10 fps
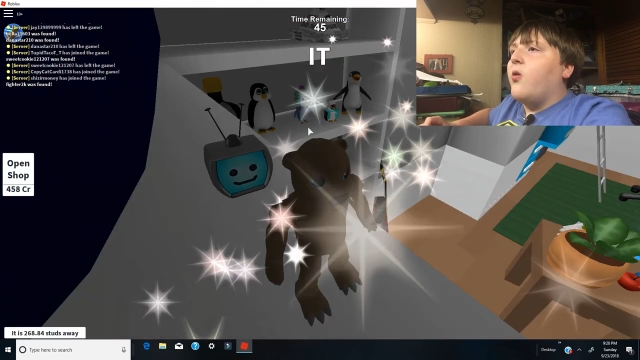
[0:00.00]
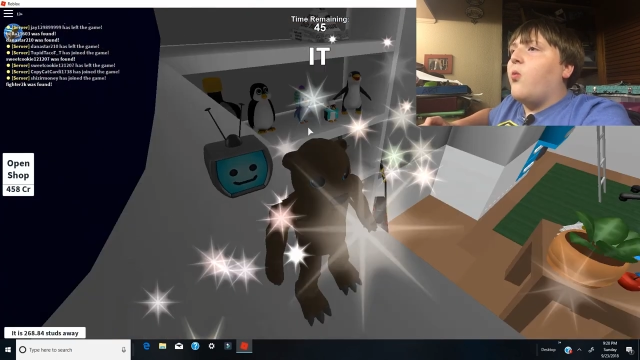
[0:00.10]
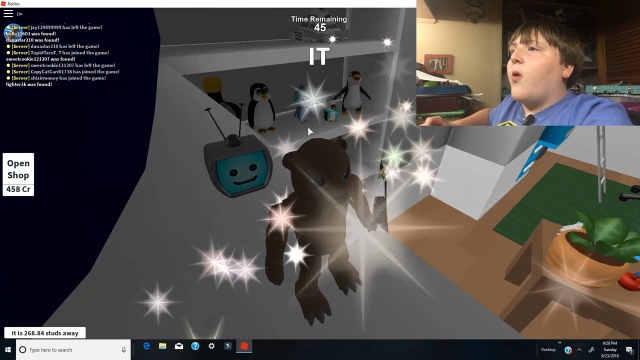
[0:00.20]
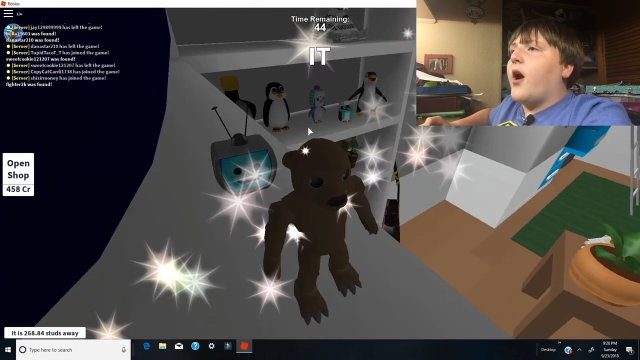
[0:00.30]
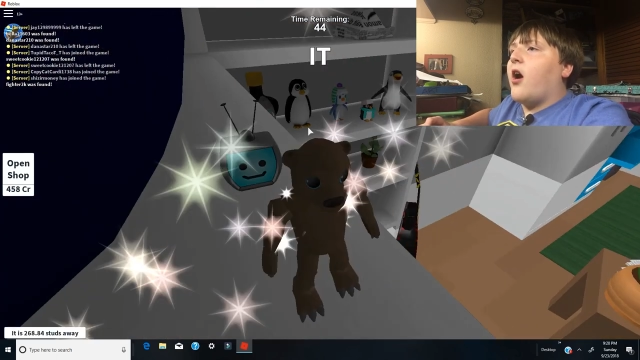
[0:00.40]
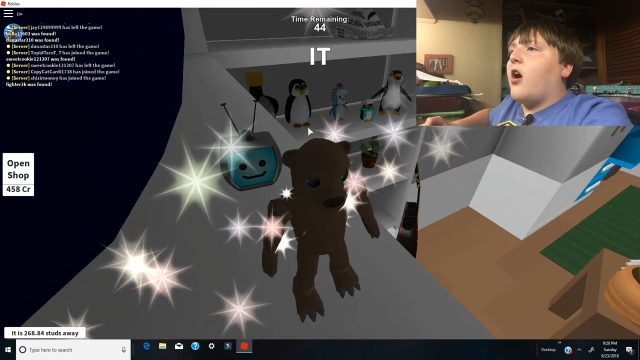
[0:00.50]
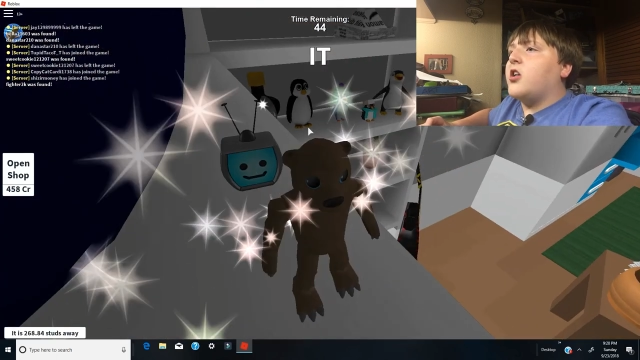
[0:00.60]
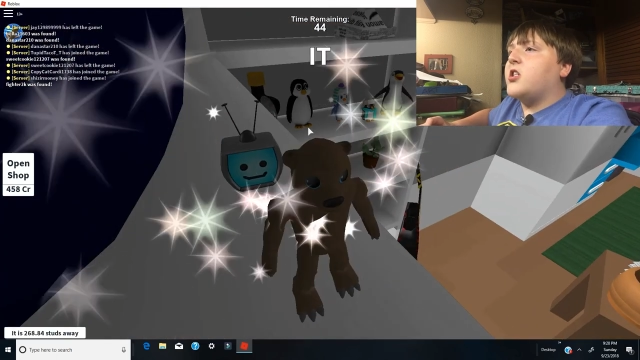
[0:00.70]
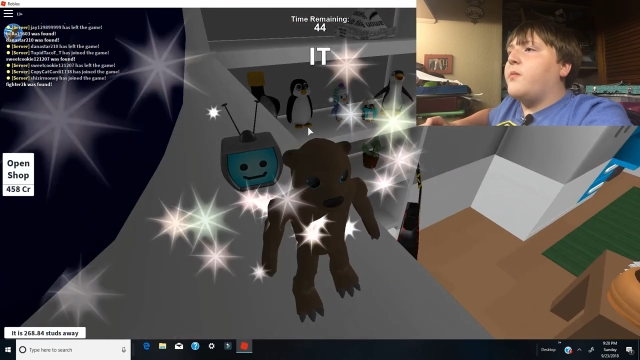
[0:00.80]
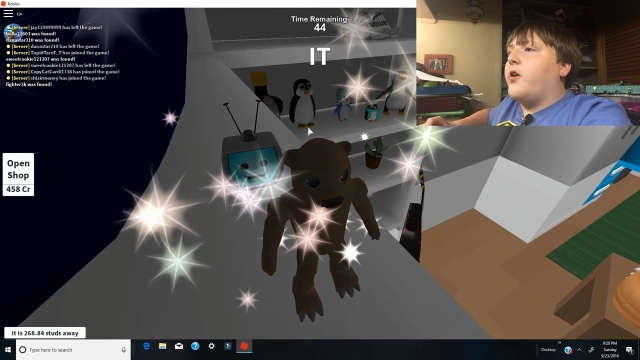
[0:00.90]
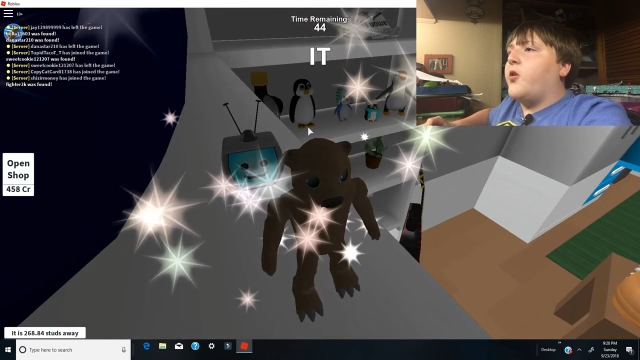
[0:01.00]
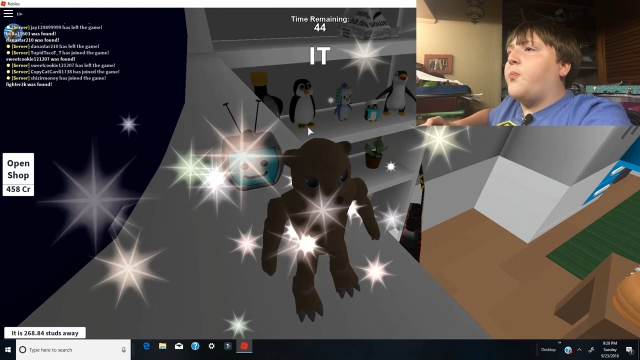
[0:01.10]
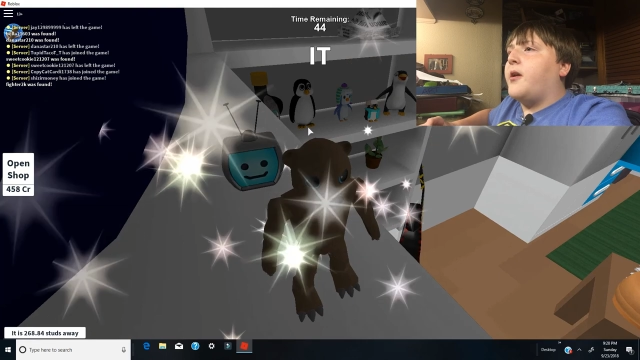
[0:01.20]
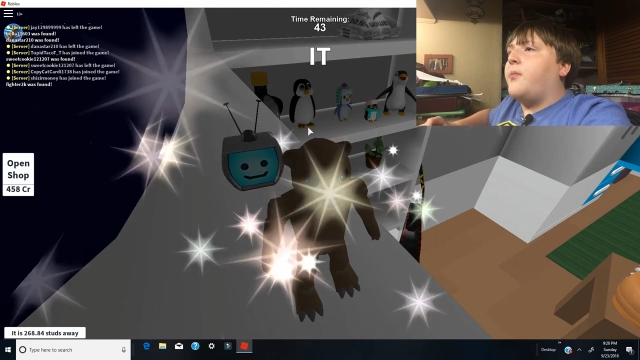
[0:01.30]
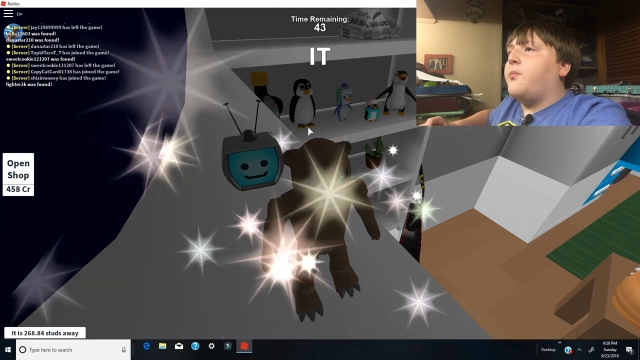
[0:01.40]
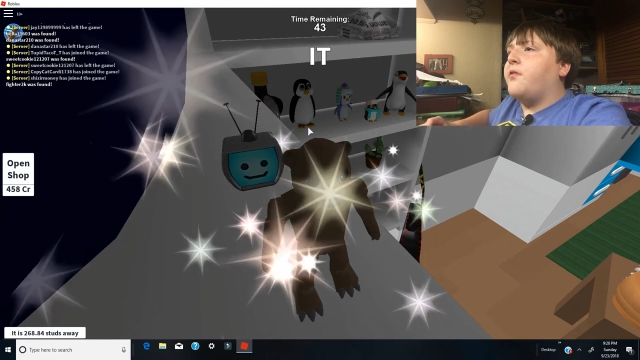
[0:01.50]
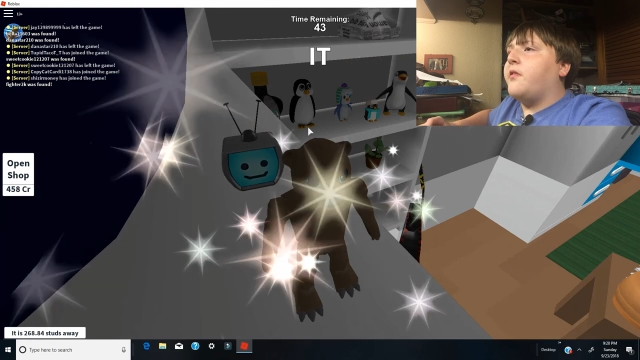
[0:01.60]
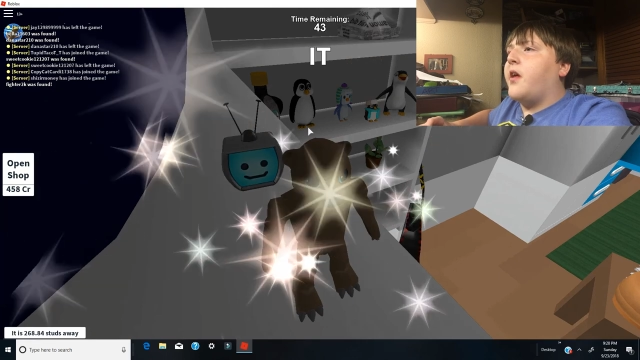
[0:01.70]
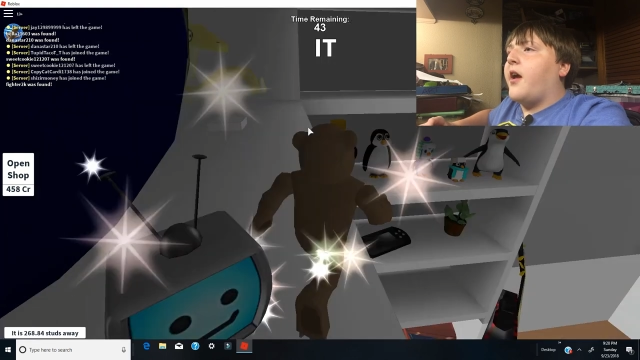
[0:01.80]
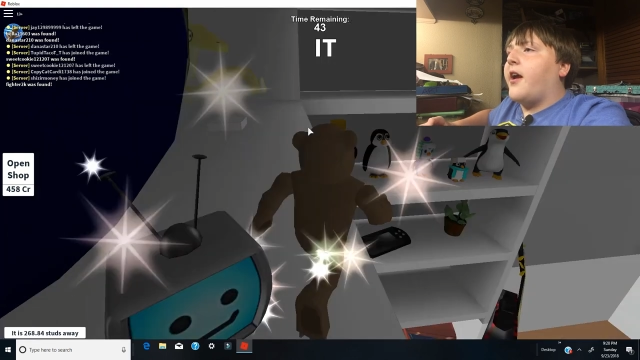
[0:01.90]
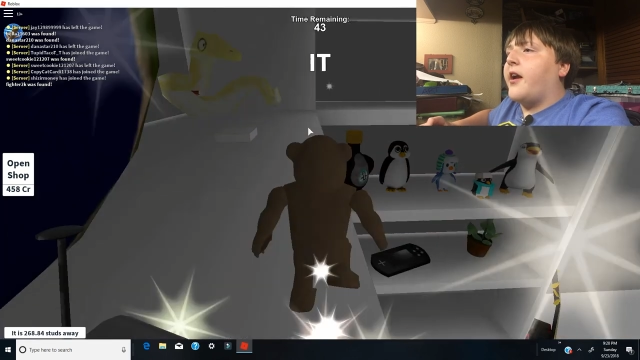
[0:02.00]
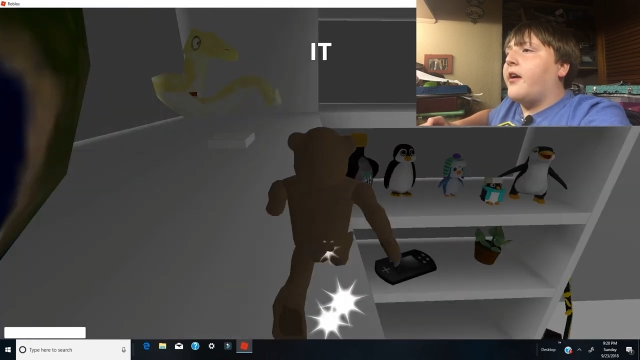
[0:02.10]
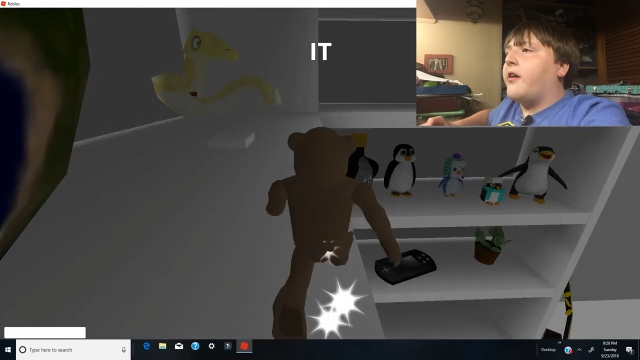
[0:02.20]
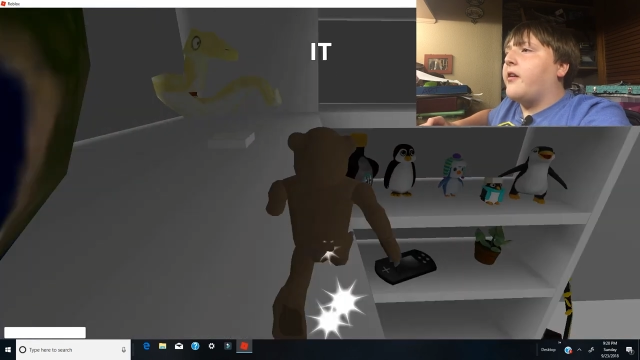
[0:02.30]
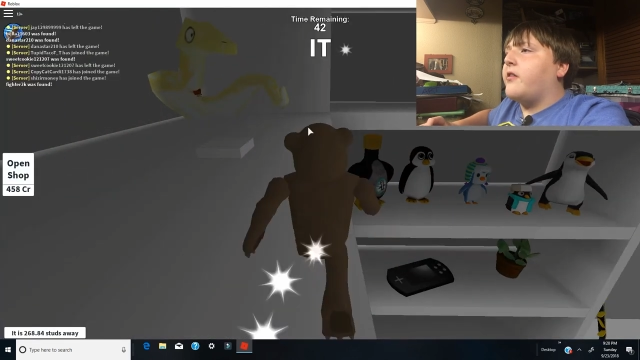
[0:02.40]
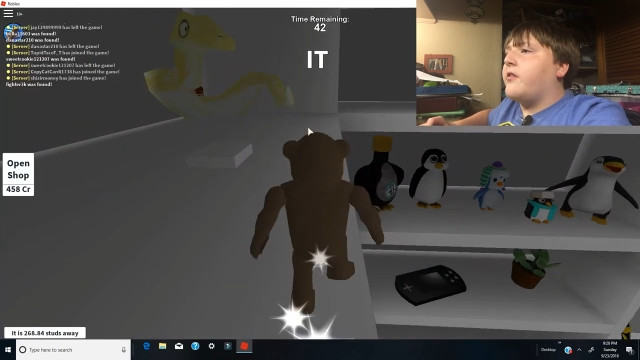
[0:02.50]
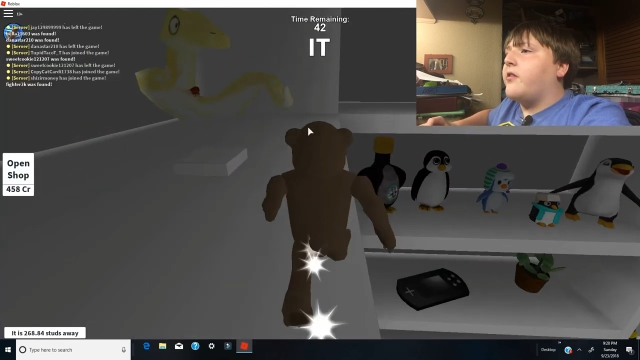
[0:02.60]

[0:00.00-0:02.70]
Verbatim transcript: Where are some other peeps that I can get?